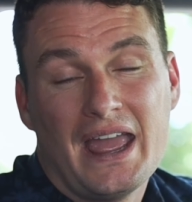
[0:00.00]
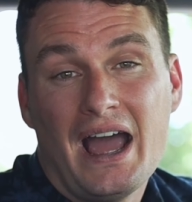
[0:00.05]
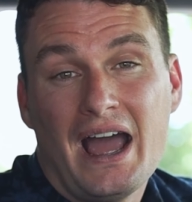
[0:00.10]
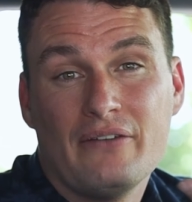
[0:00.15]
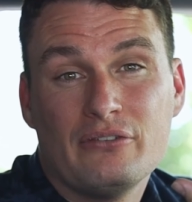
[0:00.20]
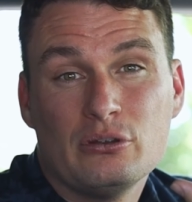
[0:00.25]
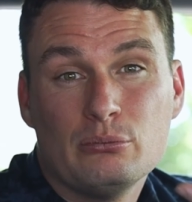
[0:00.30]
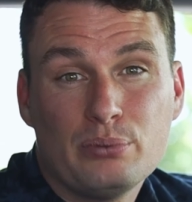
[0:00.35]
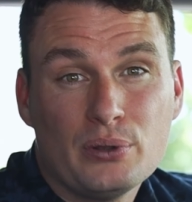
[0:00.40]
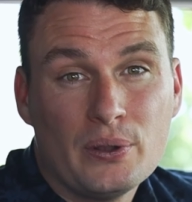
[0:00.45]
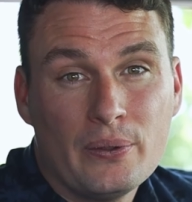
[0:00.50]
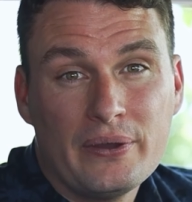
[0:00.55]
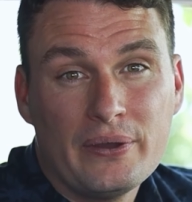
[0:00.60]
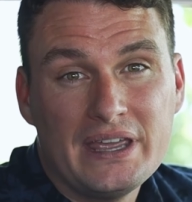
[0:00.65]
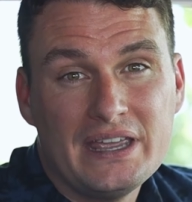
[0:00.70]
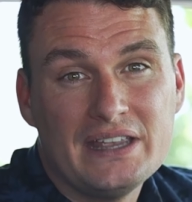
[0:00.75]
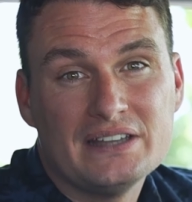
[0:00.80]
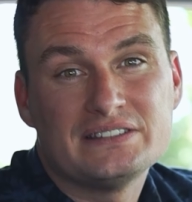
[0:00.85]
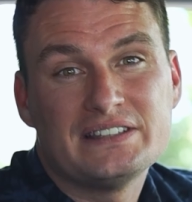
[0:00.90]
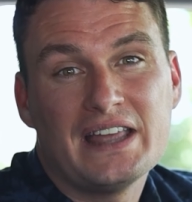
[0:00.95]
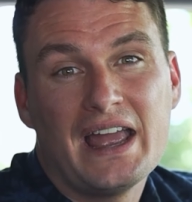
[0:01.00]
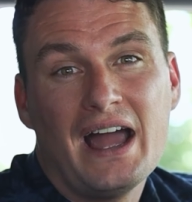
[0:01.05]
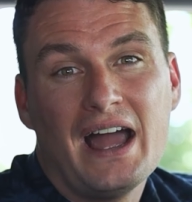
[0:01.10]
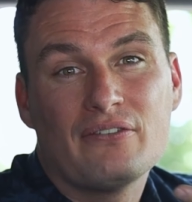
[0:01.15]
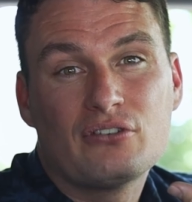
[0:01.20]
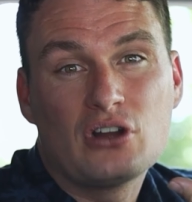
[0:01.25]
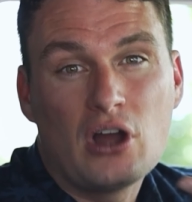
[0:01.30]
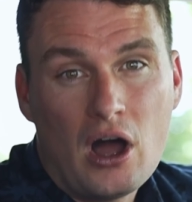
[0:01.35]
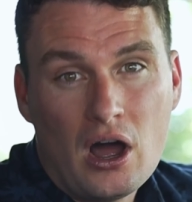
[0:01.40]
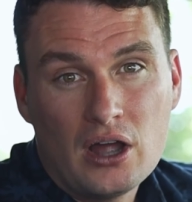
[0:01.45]
They have employees, they
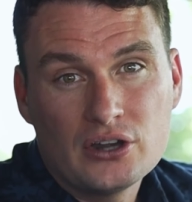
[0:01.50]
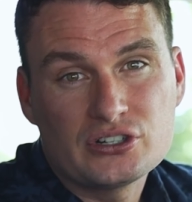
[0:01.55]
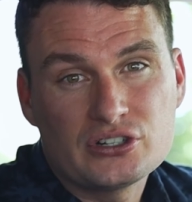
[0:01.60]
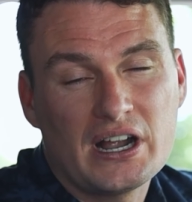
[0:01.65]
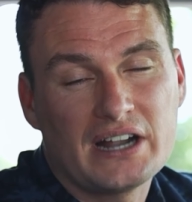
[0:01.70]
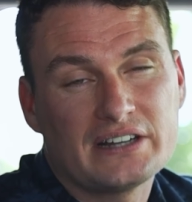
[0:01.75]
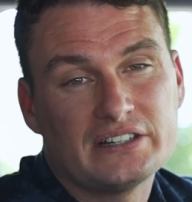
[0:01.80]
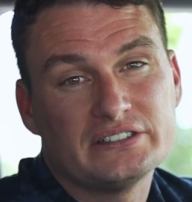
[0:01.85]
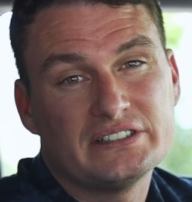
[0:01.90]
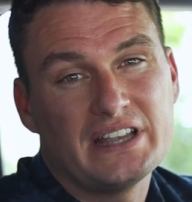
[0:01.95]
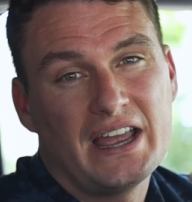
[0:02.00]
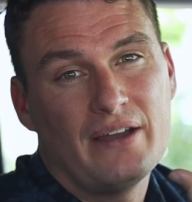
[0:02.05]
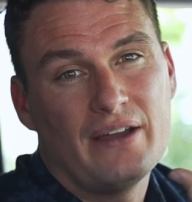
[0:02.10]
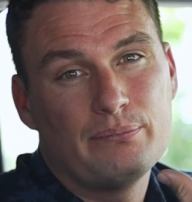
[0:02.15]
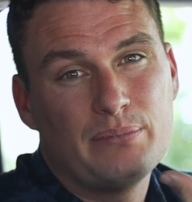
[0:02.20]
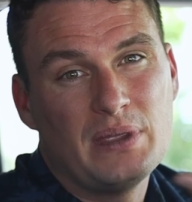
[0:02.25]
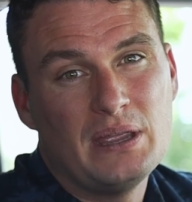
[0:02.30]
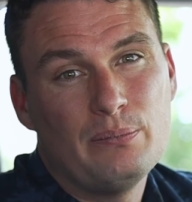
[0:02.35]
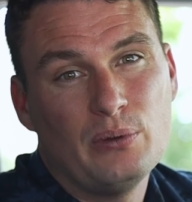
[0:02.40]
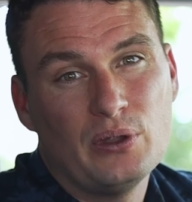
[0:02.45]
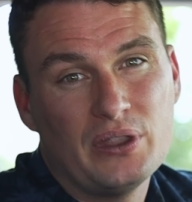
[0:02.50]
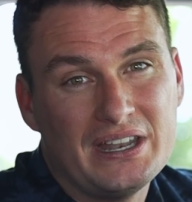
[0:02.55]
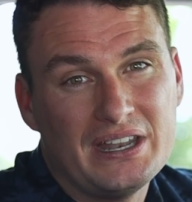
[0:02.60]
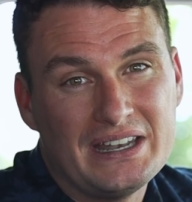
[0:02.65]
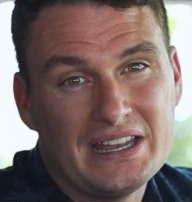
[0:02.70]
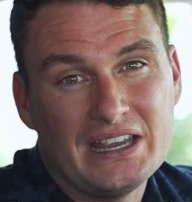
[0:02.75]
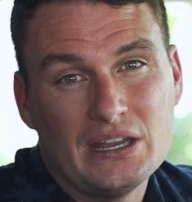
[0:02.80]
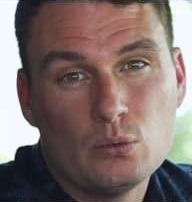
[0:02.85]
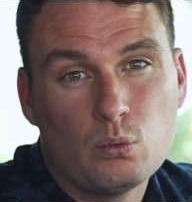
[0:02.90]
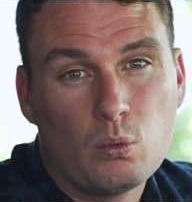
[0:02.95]
have contractors, they have people
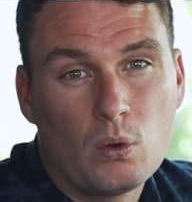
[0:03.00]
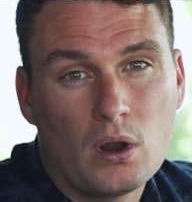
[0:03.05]
that need